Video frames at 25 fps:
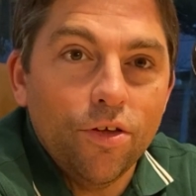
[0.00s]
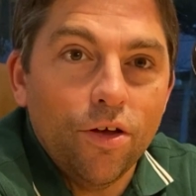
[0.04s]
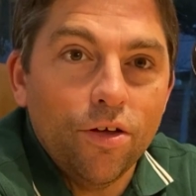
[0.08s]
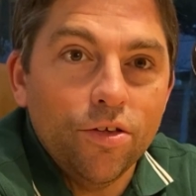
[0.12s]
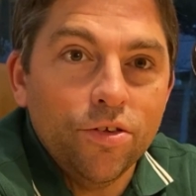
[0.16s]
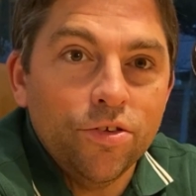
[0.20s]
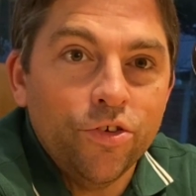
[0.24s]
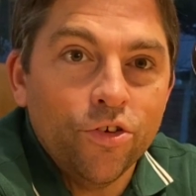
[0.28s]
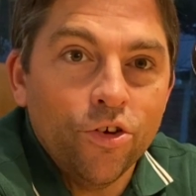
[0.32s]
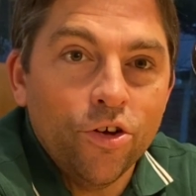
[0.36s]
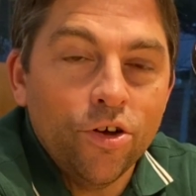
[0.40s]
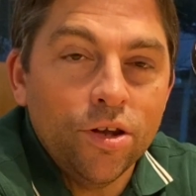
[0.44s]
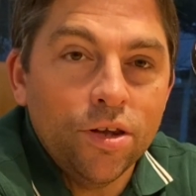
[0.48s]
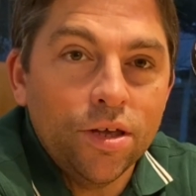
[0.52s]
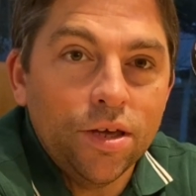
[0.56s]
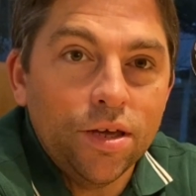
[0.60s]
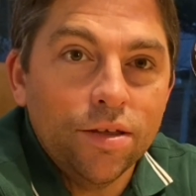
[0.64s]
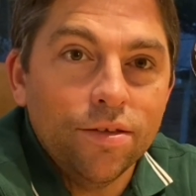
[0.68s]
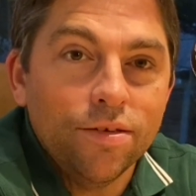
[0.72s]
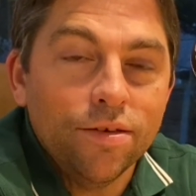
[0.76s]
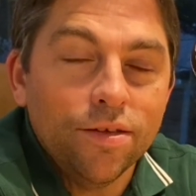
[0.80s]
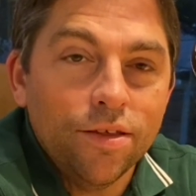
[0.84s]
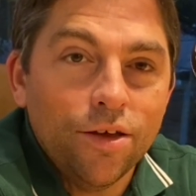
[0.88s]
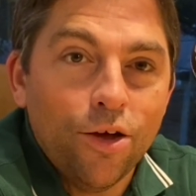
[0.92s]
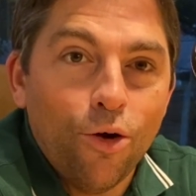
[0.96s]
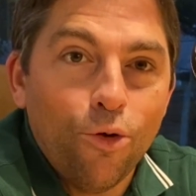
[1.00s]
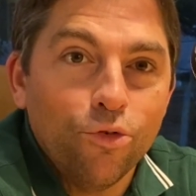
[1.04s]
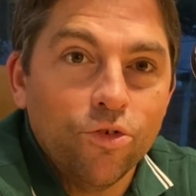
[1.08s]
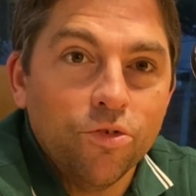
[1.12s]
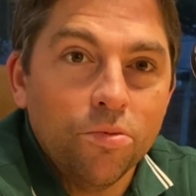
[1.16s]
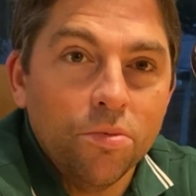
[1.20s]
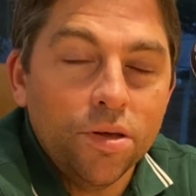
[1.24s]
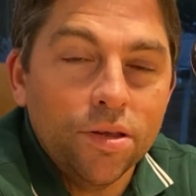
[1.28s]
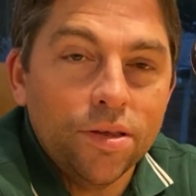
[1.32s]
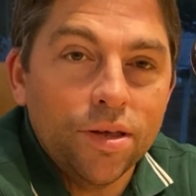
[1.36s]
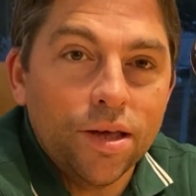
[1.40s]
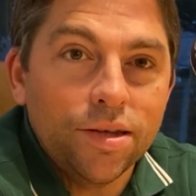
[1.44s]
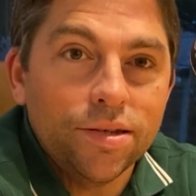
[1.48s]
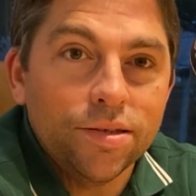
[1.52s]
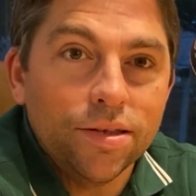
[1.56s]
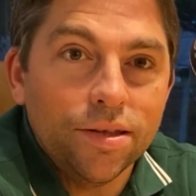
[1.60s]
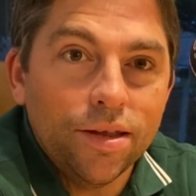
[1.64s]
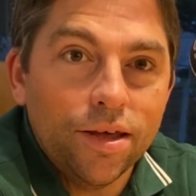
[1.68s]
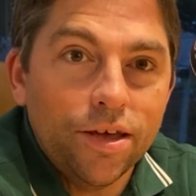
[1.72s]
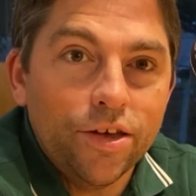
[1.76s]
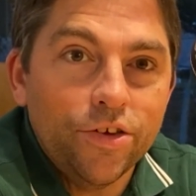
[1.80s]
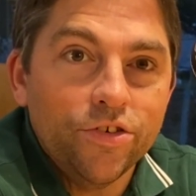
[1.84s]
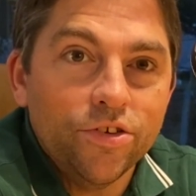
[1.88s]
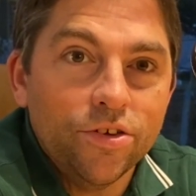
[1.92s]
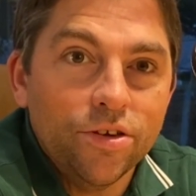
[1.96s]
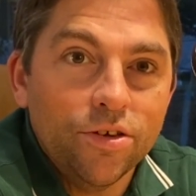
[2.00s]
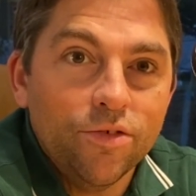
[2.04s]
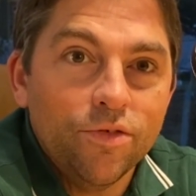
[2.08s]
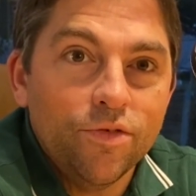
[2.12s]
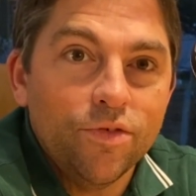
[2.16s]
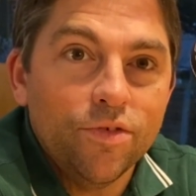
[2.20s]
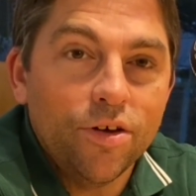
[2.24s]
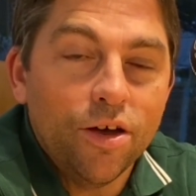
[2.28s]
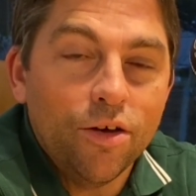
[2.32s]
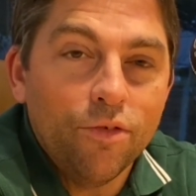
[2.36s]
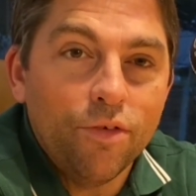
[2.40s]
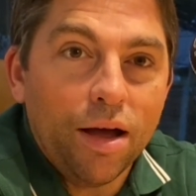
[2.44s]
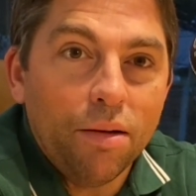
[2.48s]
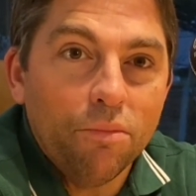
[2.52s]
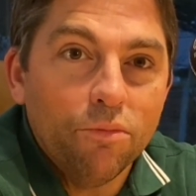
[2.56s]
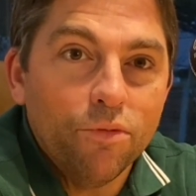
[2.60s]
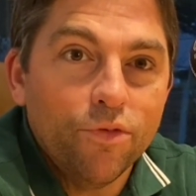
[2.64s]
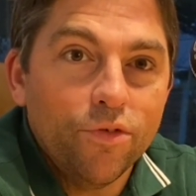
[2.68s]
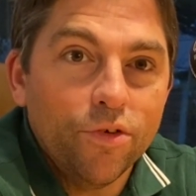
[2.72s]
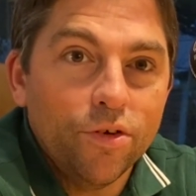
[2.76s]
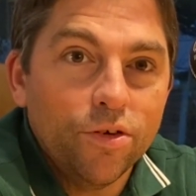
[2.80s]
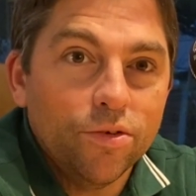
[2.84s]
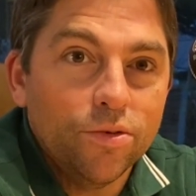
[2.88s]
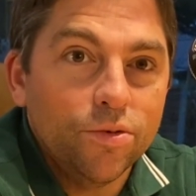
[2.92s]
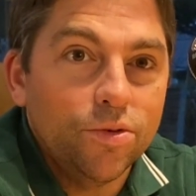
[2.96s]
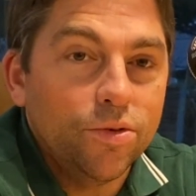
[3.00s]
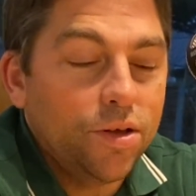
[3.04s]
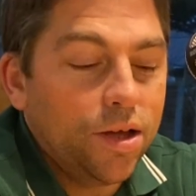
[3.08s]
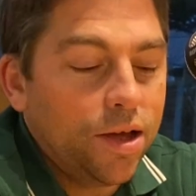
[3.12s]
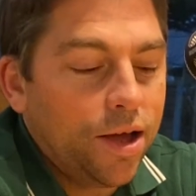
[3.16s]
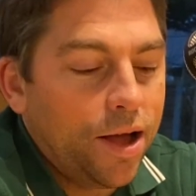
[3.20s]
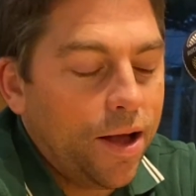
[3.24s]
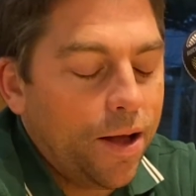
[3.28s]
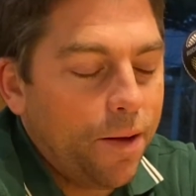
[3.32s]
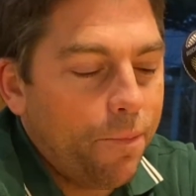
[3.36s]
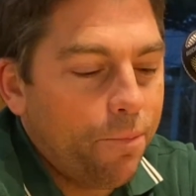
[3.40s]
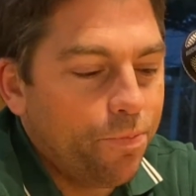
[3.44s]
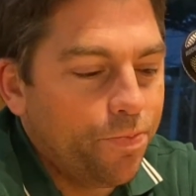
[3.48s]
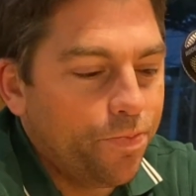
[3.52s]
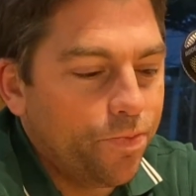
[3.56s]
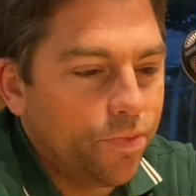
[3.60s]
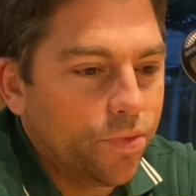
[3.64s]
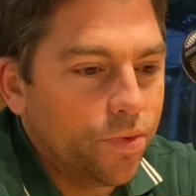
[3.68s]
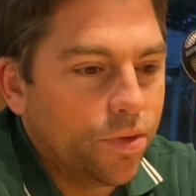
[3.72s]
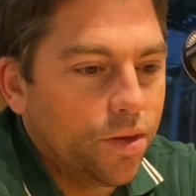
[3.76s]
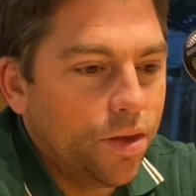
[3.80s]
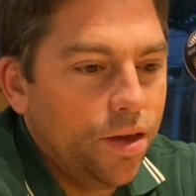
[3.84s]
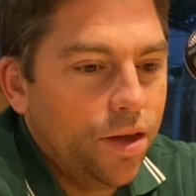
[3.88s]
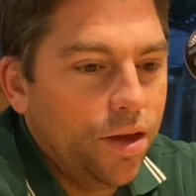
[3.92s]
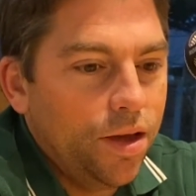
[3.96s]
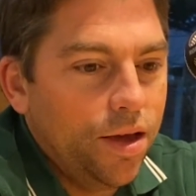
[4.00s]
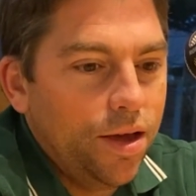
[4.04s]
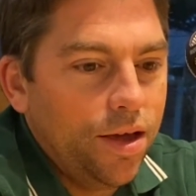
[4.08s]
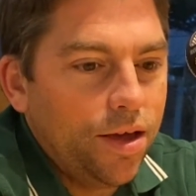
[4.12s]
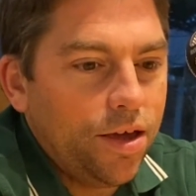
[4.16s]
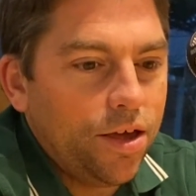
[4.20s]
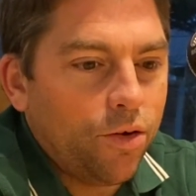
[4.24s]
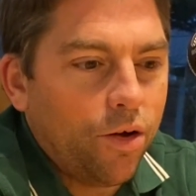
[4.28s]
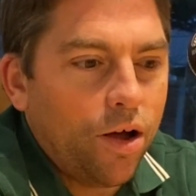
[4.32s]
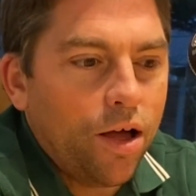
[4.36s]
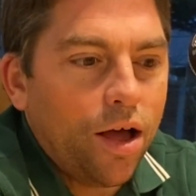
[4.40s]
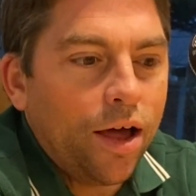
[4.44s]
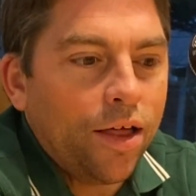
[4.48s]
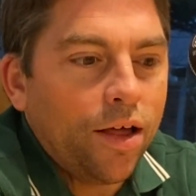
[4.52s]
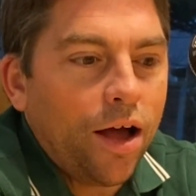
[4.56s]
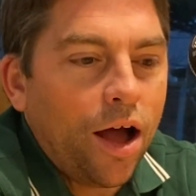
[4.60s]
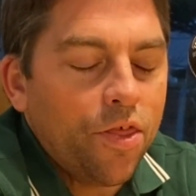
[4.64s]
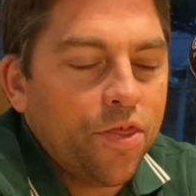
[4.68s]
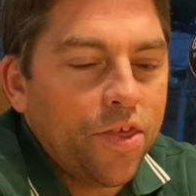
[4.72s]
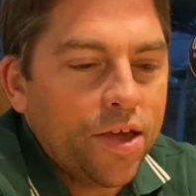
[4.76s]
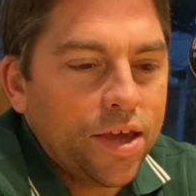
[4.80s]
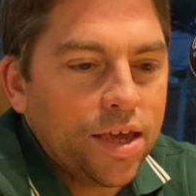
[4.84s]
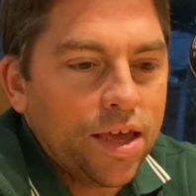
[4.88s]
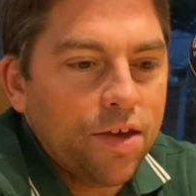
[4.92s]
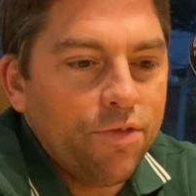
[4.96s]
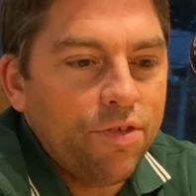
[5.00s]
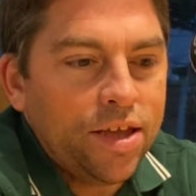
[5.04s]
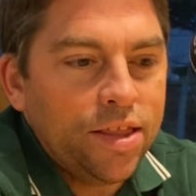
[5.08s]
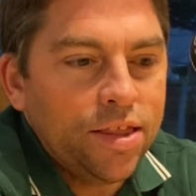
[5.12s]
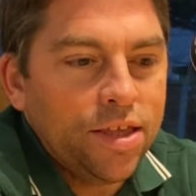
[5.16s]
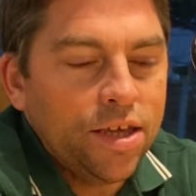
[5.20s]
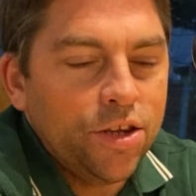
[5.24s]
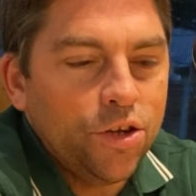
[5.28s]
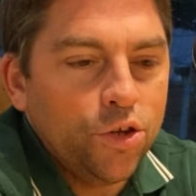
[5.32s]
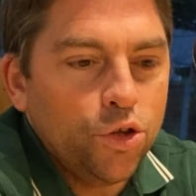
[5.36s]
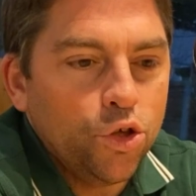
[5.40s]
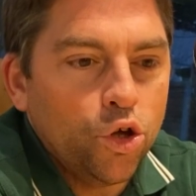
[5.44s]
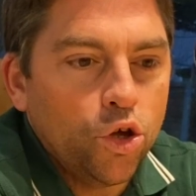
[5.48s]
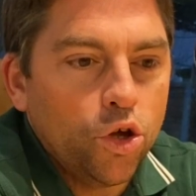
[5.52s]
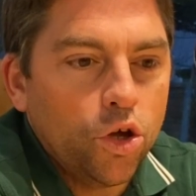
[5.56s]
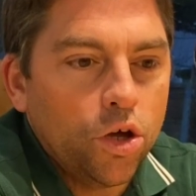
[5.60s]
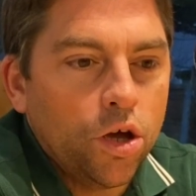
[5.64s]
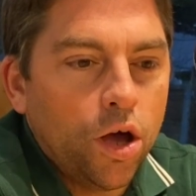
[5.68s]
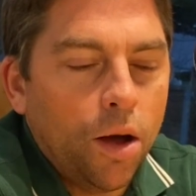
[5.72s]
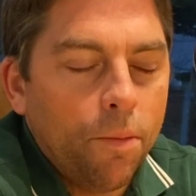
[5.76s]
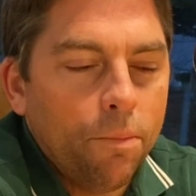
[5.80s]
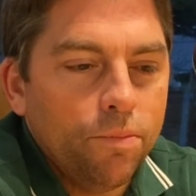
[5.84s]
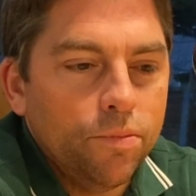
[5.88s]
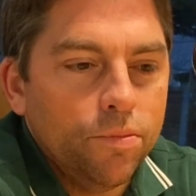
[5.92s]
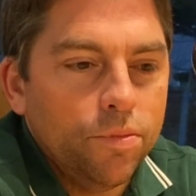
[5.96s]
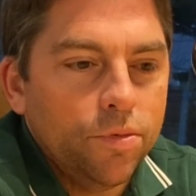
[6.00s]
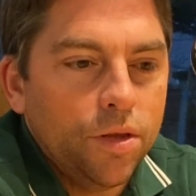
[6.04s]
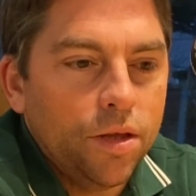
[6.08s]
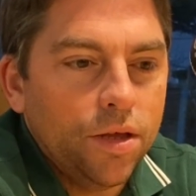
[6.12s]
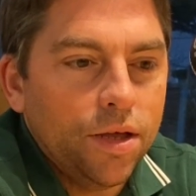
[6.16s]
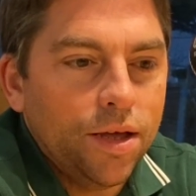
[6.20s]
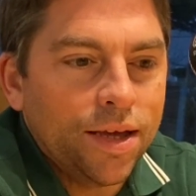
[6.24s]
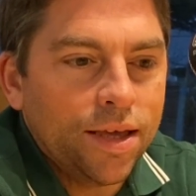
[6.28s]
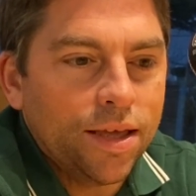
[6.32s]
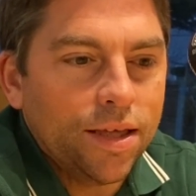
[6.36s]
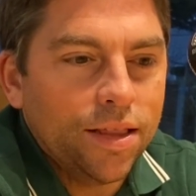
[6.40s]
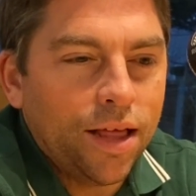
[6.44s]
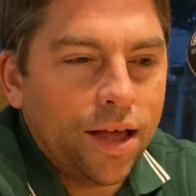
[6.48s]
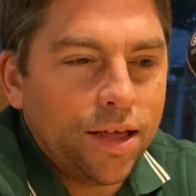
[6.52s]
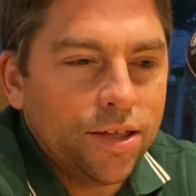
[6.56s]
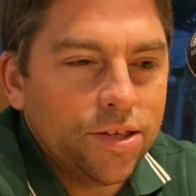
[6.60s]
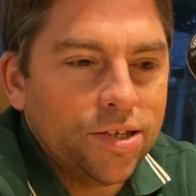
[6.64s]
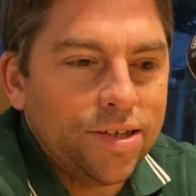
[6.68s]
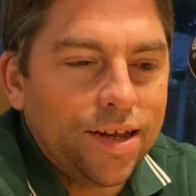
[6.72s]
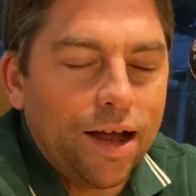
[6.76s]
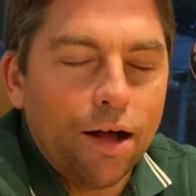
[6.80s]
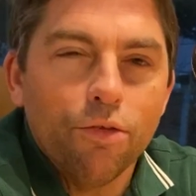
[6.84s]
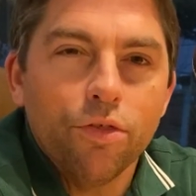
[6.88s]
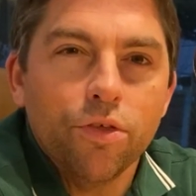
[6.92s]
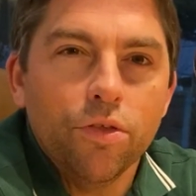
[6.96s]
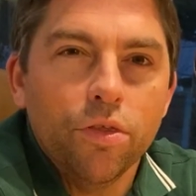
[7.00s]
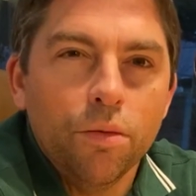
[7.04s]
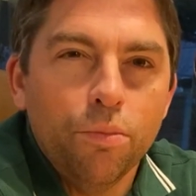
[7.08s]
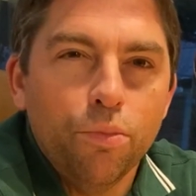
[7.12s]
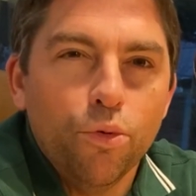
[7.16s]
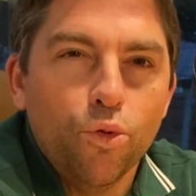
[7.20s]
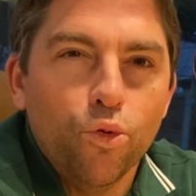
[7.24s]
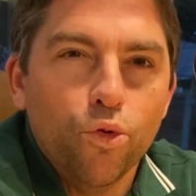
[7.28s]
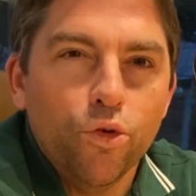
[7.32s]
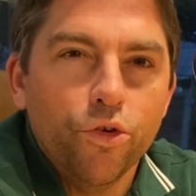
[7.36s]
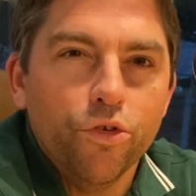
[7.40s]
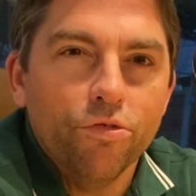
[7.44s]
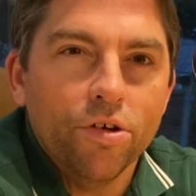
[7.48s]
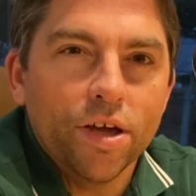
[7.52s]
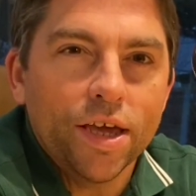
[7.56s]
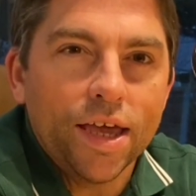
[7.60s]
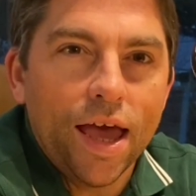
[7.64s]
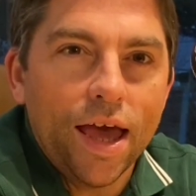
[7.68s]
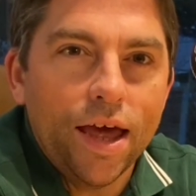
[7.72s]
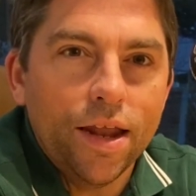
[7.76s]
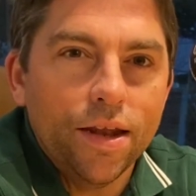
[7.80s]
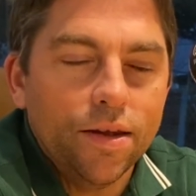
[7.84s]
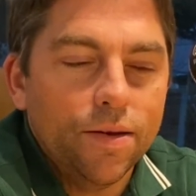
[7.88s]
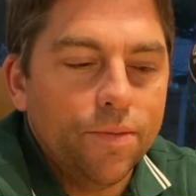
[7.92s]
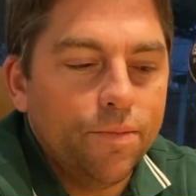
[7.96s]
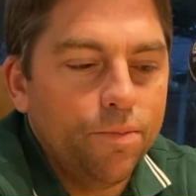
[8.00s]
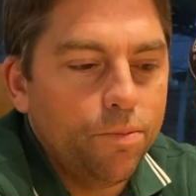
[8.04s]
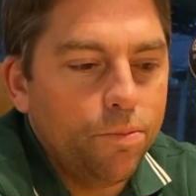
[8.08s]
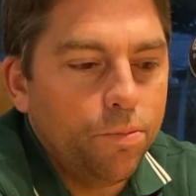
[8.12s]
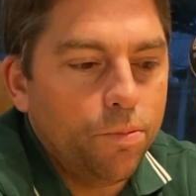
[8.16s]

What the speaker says: journey to the ultimate destination of Anfield. I think if he didn't come like south of the border again